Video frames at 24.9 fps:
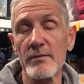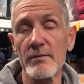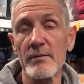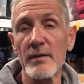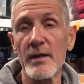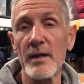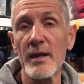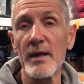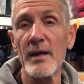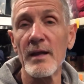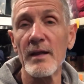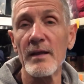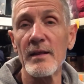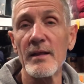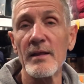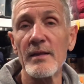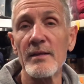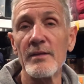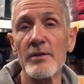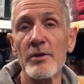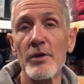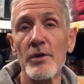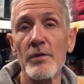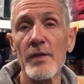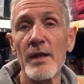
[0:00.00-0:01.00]
And, you
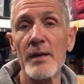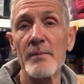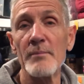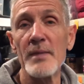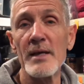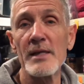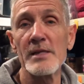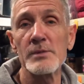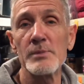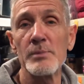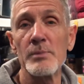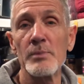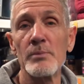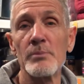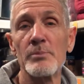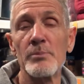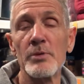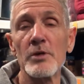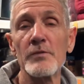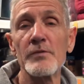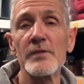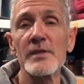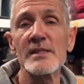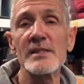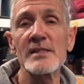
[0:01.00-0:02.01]
know, that makes
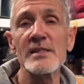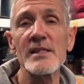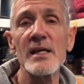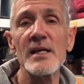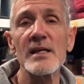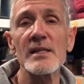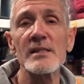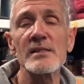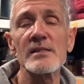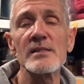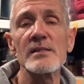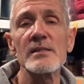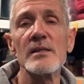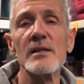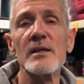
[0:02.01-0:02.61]
perfect sense.